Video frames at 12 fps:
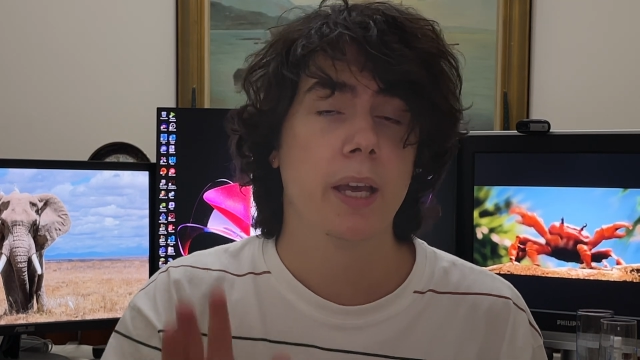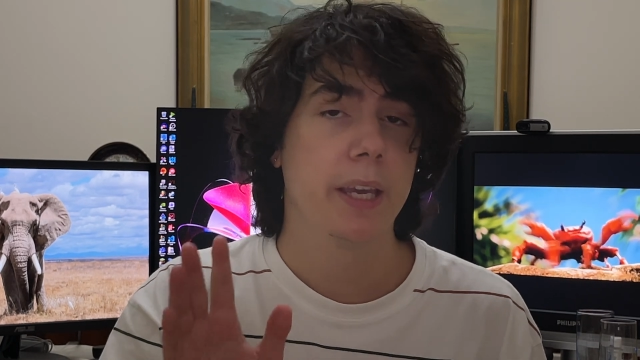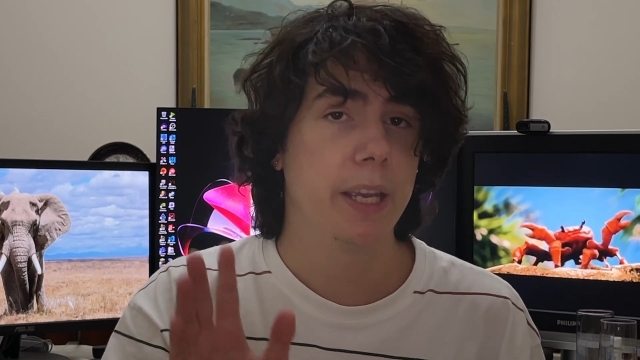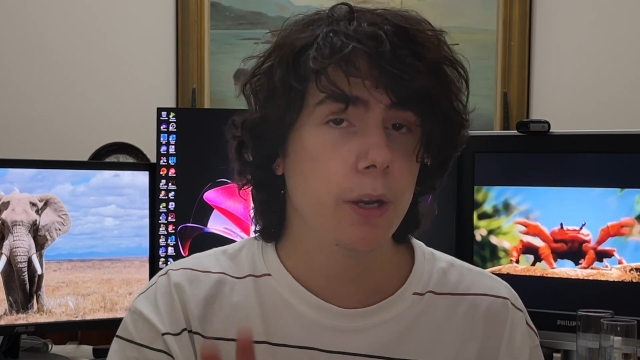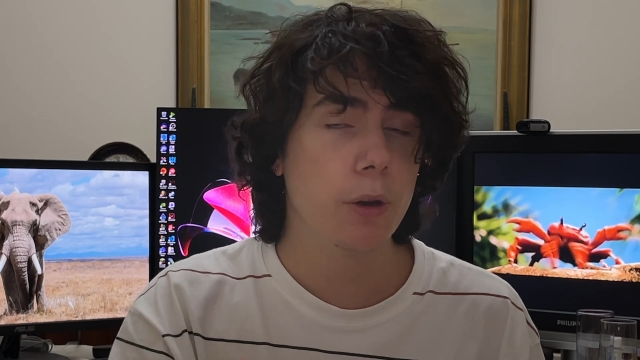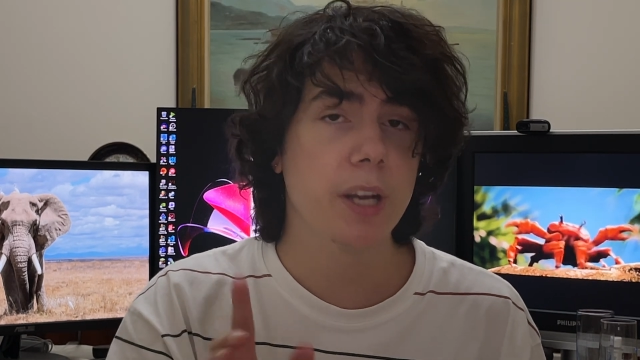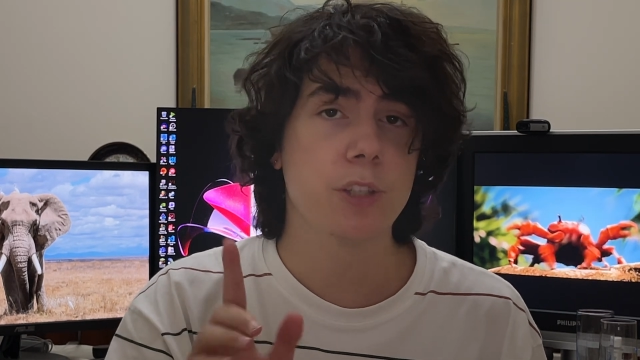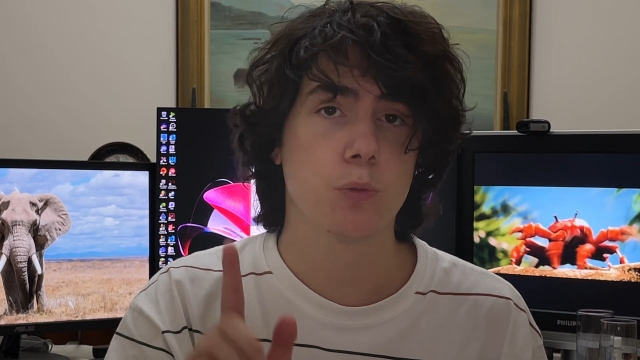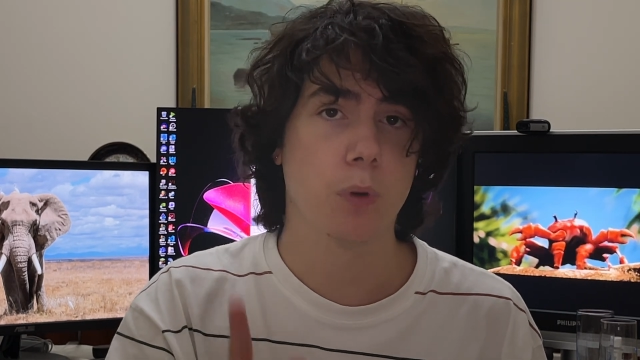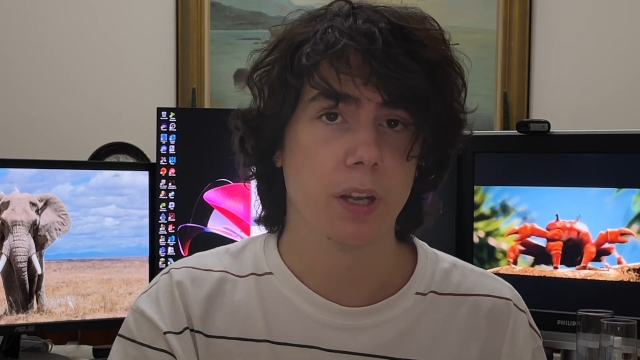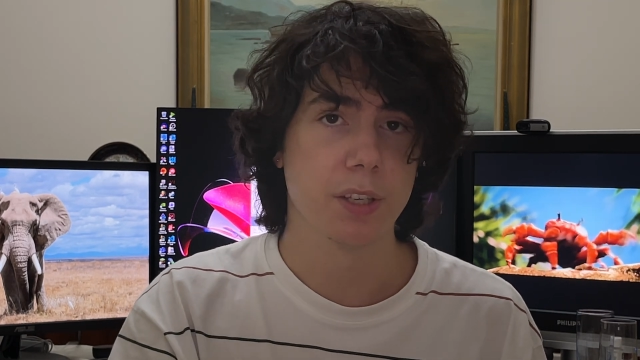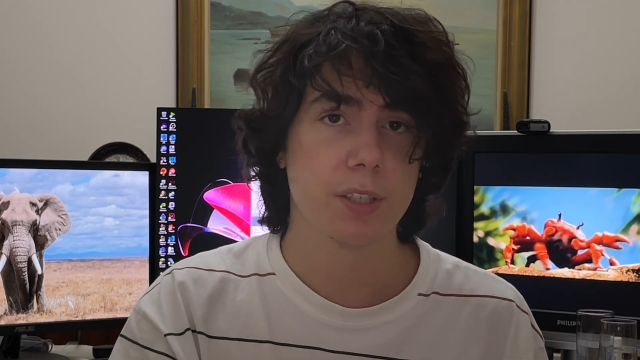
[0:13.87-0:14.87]
Here is
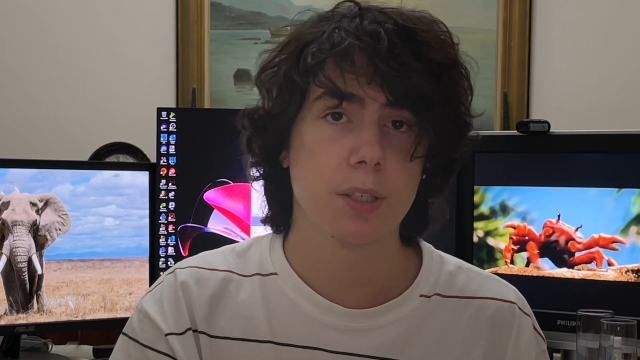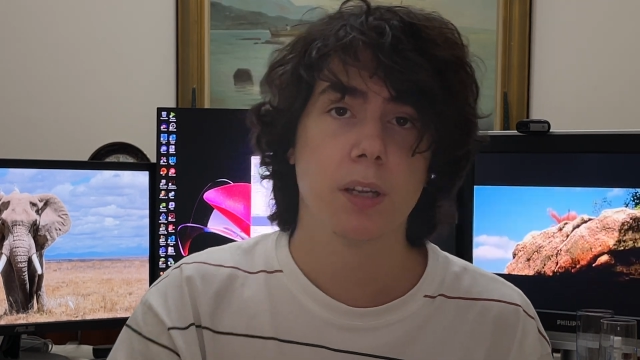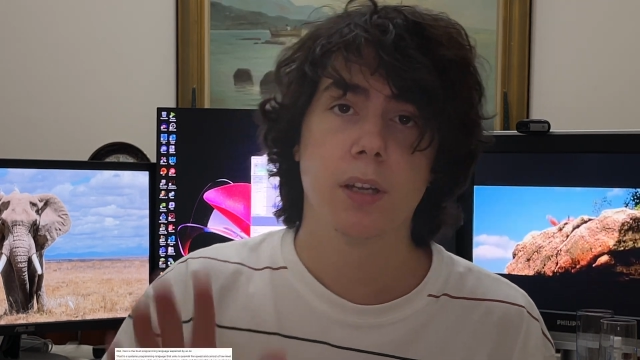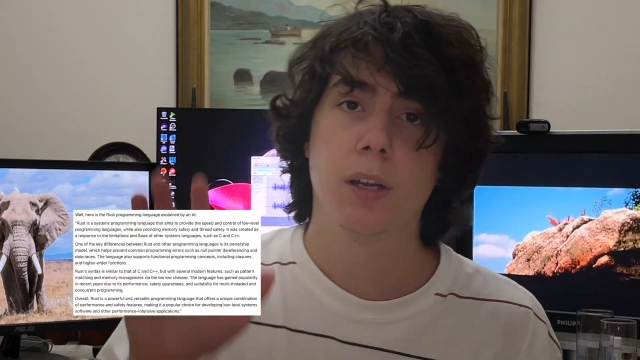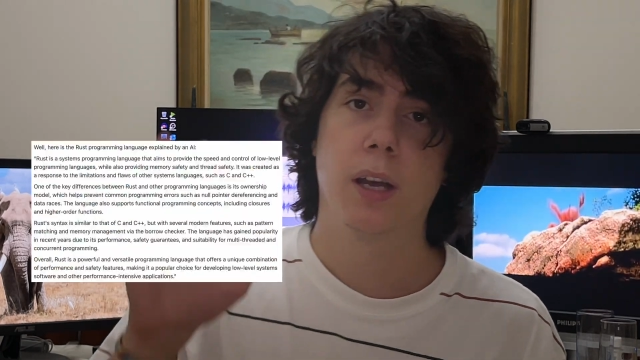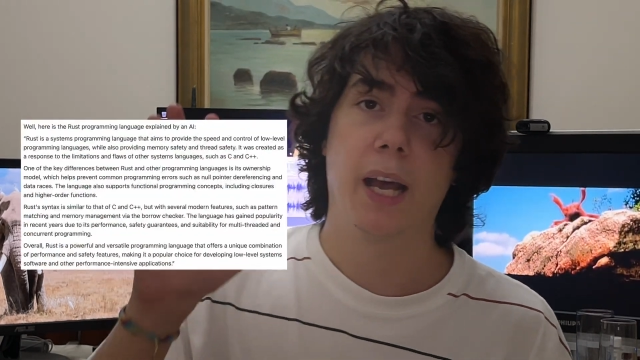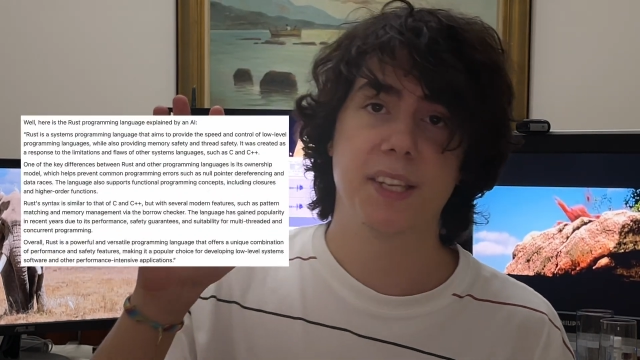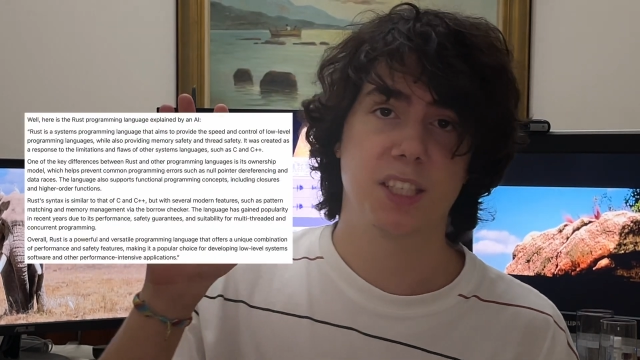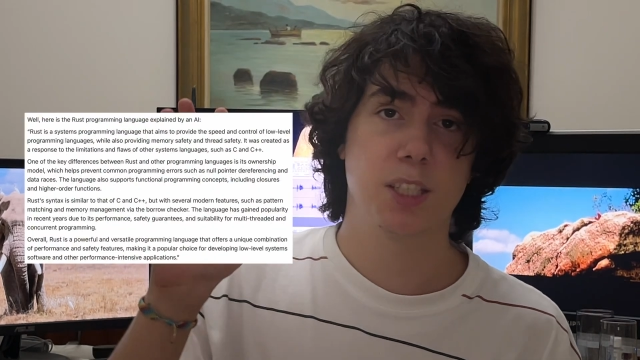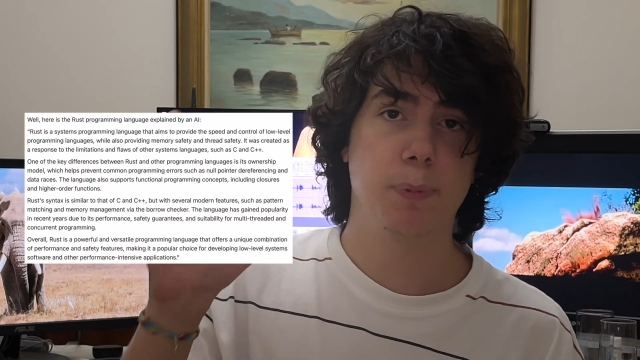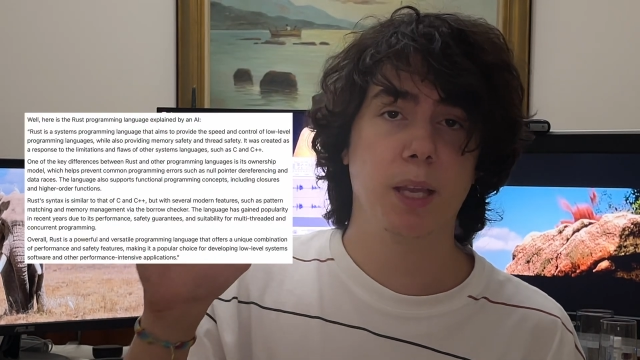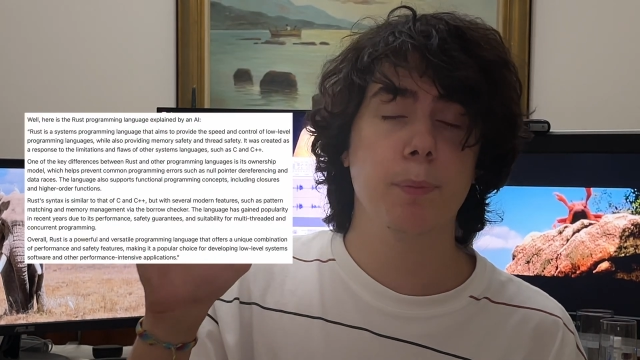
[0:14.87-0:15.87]
Rust, as
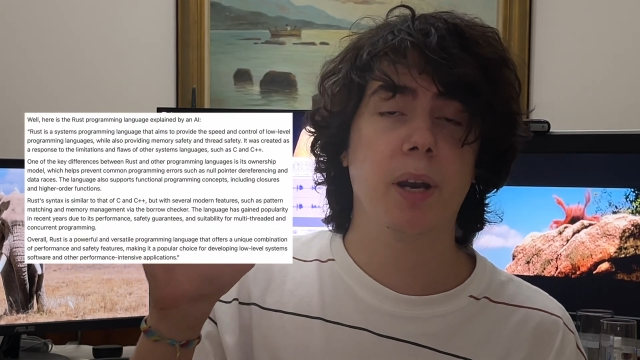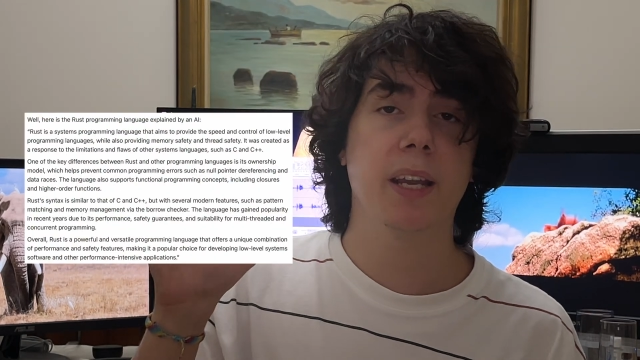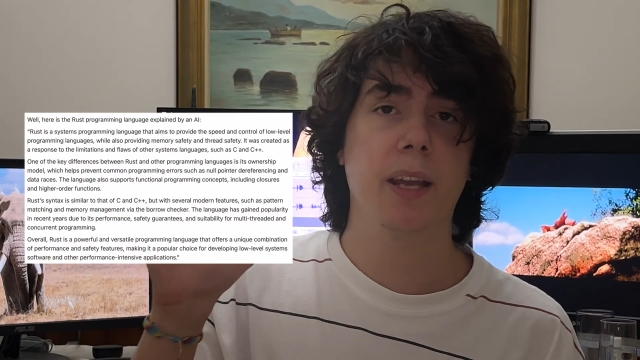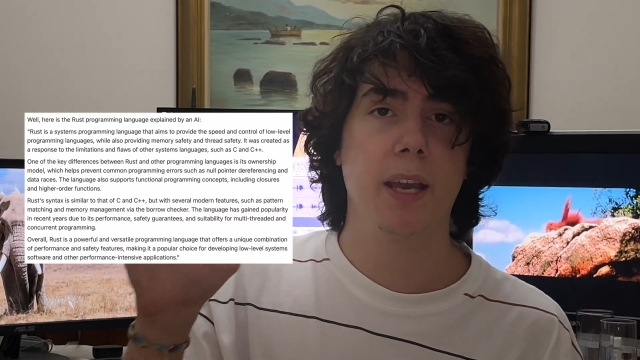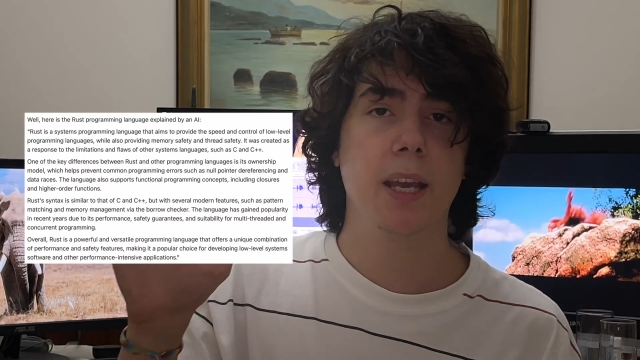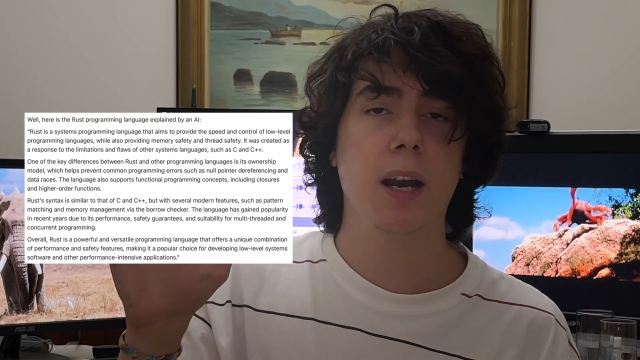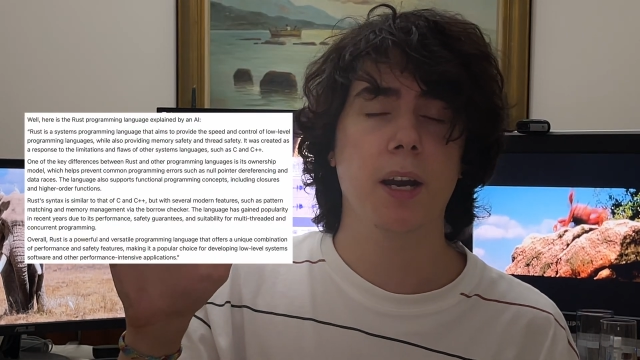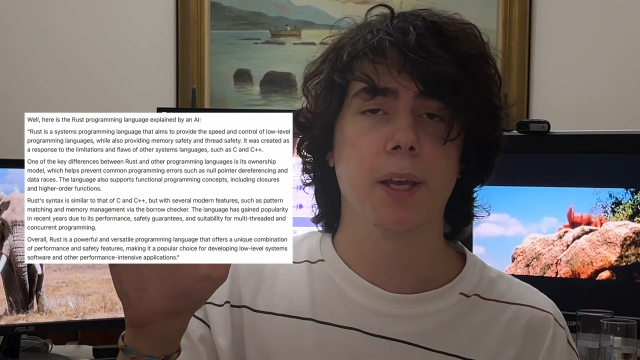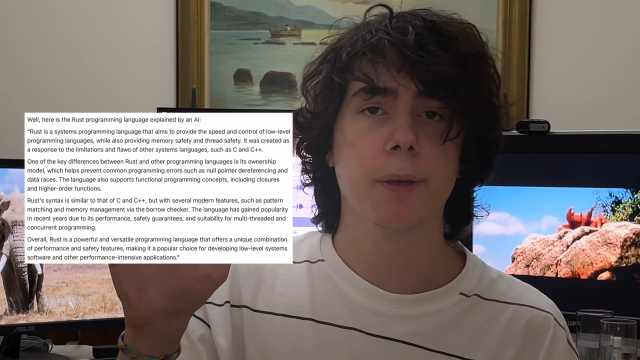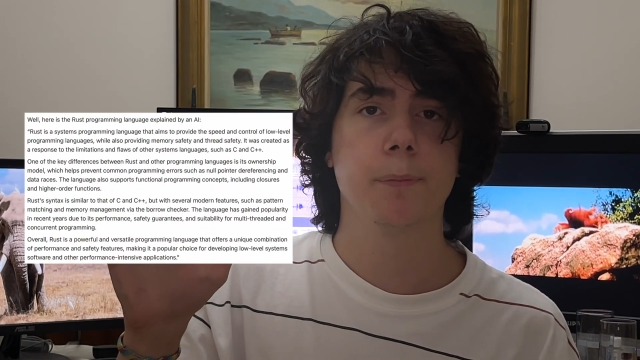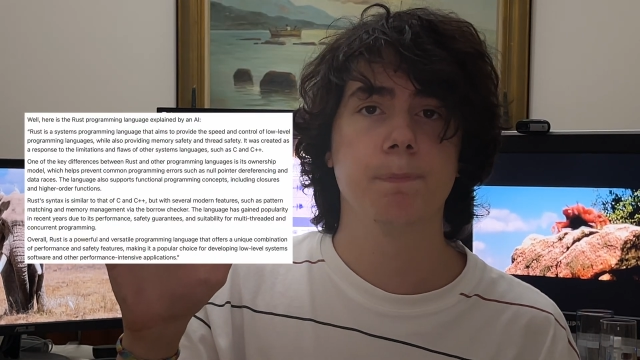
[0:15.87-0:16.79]
explained by an AI.